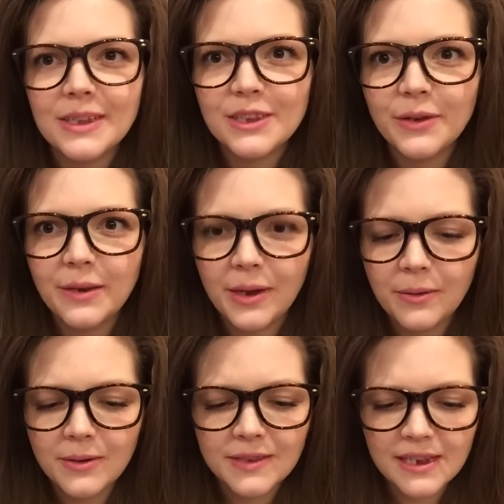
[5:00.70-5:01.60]
So anyway,
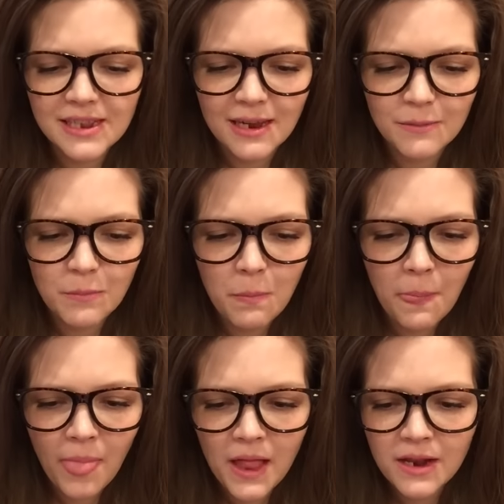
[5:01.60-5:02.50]
what was I saying?
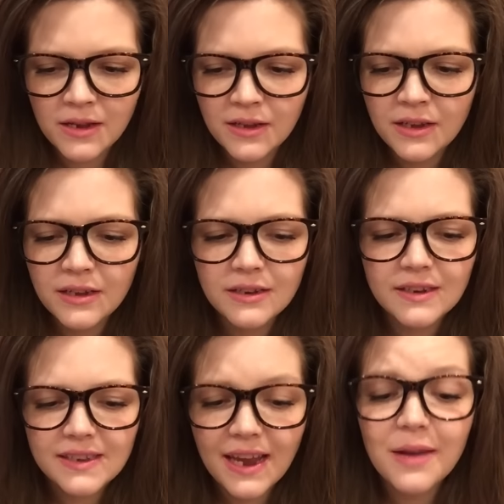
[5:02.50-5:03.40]

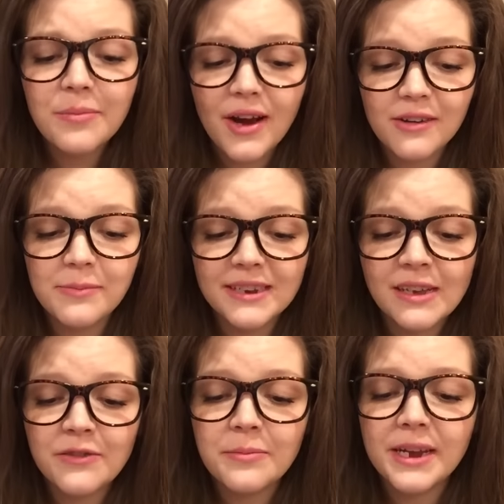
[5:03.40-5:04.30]
To say I'm proud of
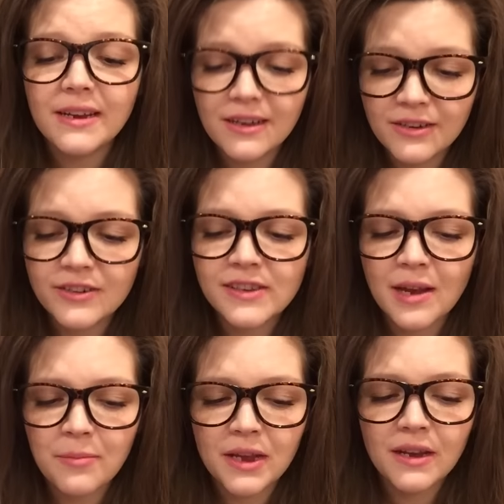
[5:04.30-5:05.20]
myself would be an
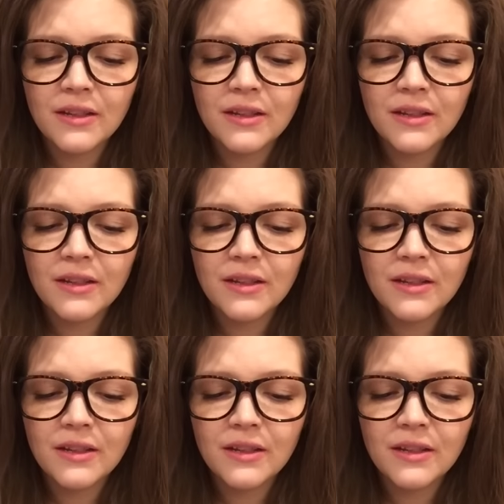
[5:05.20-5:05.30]
understatement.